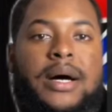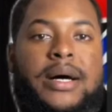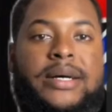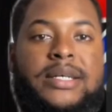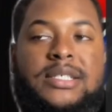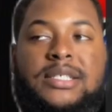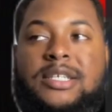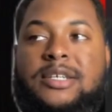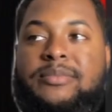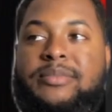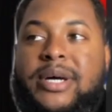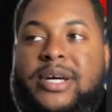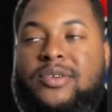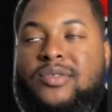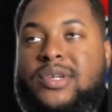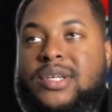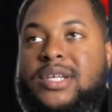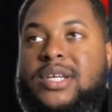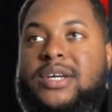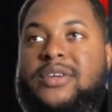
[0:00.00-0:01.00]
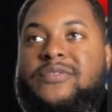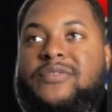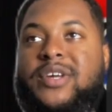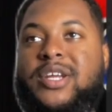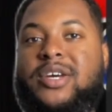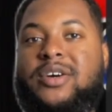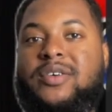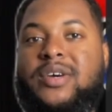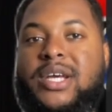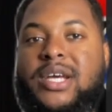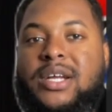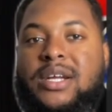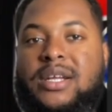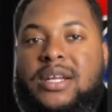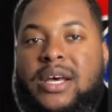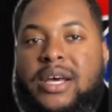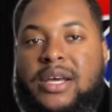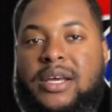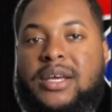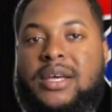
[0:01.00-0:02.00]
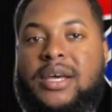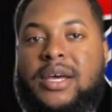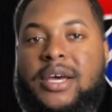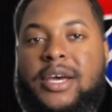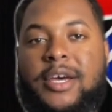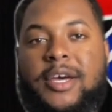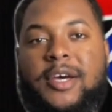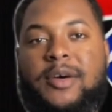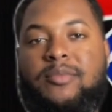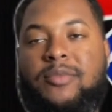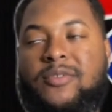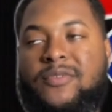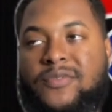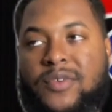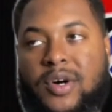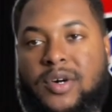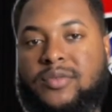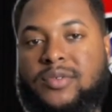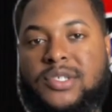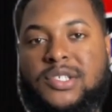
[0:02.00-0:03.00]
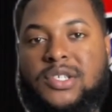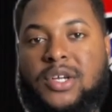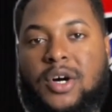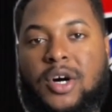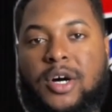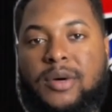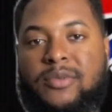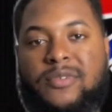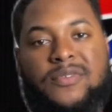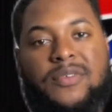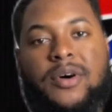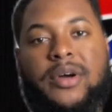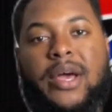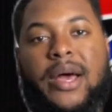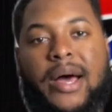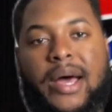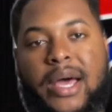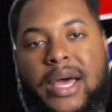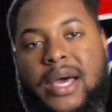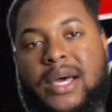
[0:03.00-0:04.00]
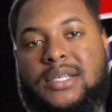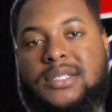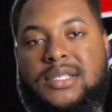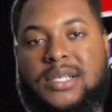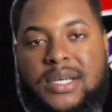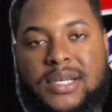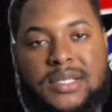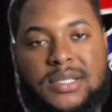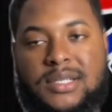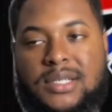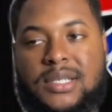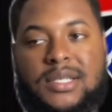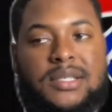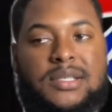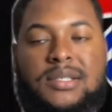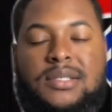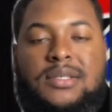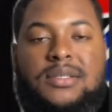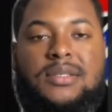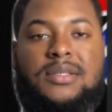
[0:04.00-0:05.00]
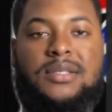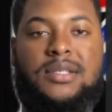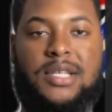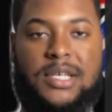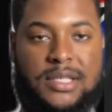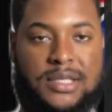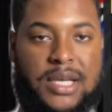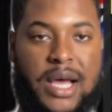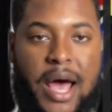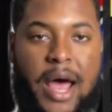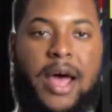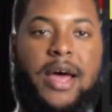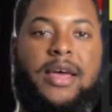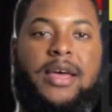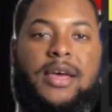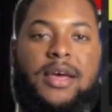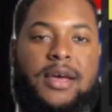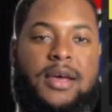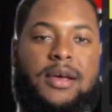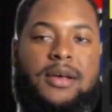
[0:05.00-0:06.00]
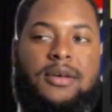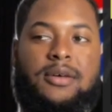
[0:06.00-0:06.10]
All right, so I'm back with another video again today. And before we start, before y'all ask, yes, it's this guy again.